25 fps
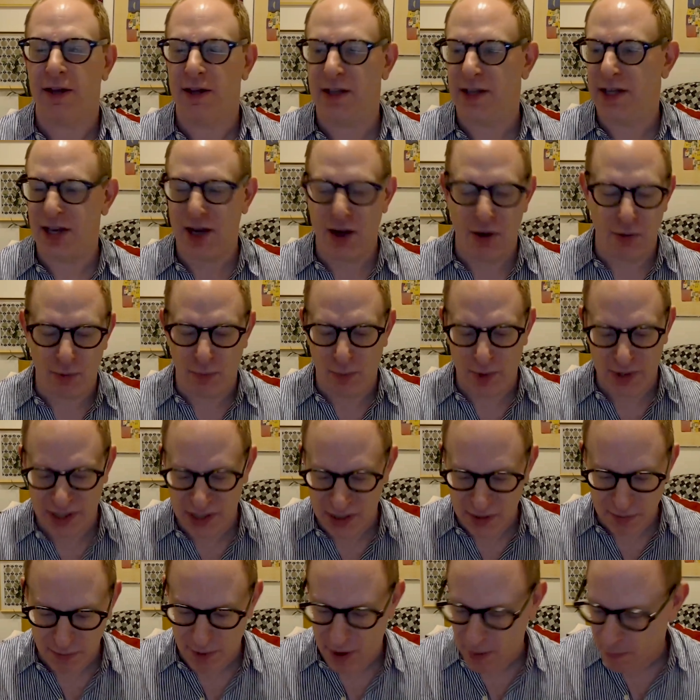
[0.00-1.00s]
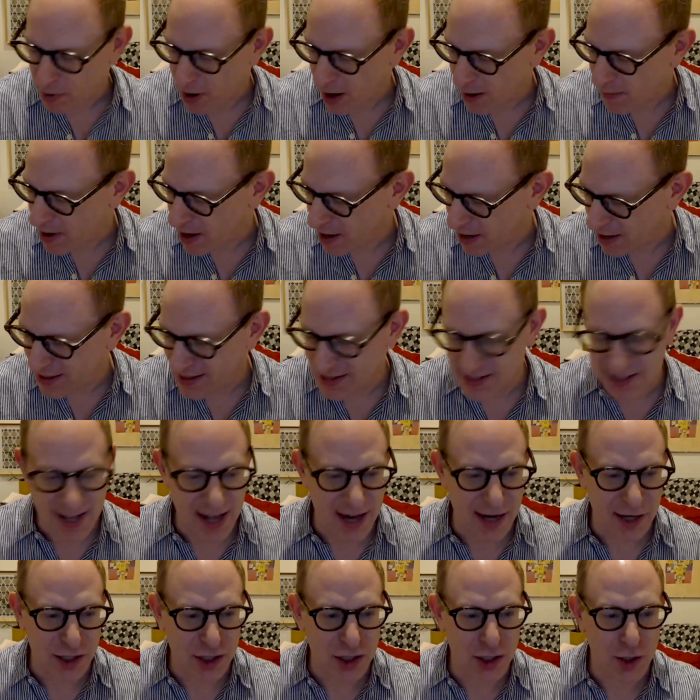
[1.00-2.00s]
which is primarily this kind
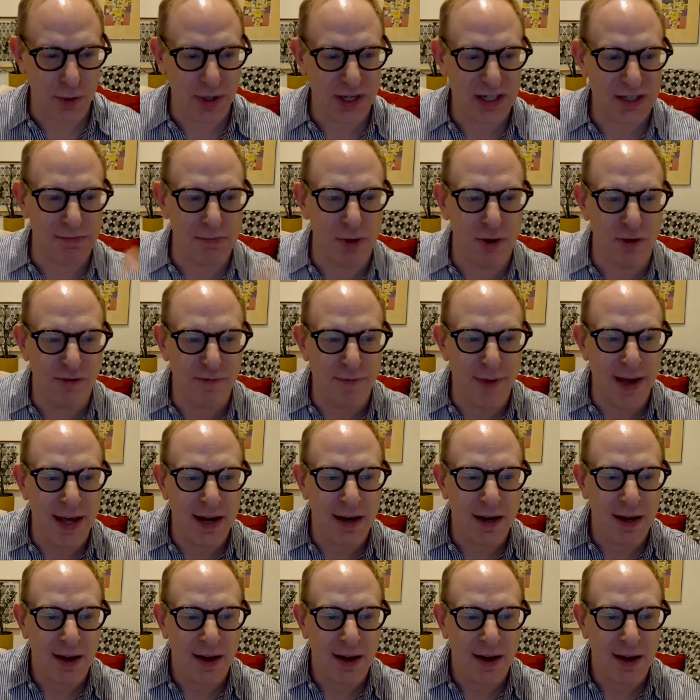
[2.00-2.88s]
of Jewish movement,